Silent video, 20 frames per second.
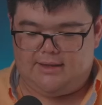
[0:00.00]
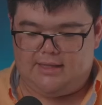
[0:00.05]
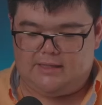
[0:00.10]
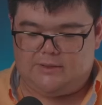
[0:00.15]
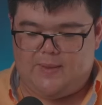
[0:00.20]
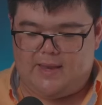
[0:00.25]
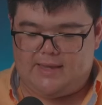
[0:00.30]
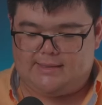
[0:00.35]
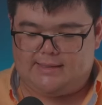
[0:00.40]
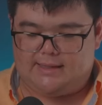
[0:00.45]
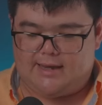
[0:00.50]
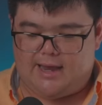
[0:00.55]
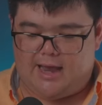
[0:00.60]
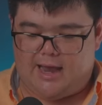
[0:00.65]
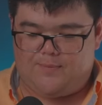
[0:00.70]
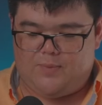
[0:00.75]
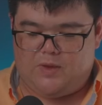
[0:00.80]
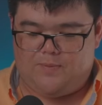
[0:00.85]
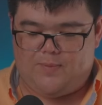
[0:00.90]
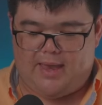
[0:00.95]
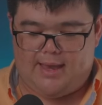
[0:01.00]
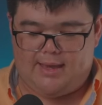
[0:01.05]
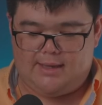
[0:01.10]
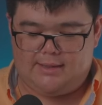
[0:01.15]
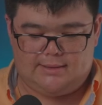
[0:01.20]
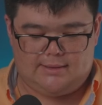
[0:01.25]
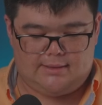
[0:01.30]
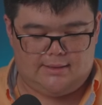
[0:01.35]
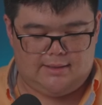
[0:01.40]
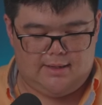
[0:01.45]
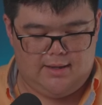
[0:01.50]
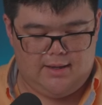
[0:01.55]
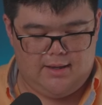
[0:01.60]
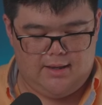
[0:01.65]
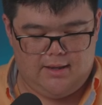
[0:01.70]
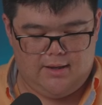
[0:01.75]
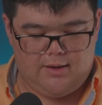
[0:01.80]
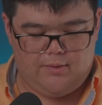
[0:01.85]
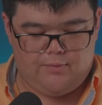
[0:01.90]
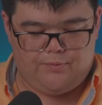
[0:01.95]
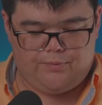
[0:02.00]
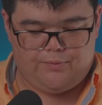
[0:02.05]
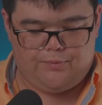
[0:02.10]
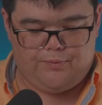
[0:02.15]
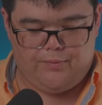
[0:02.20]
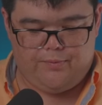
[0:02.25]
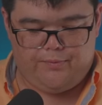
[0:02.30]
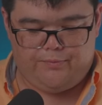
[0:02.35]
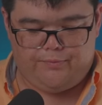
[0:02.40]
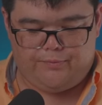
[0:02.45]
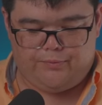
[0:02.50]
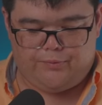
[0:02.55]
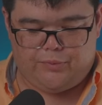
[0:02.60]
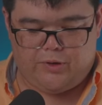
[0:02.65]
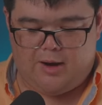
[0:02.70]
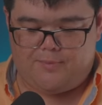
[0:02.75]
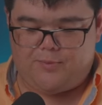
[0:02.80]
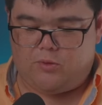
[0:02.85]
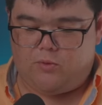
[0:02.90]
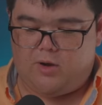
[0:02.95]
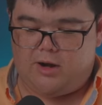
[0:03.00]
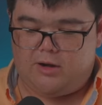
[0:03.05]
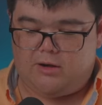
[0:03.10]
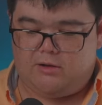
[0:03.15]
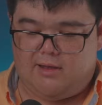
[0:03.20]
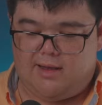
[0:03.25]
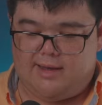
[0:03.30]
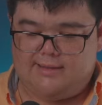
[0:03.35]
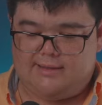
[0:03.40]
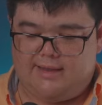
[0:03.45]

this basic copy paste. Proper water closet,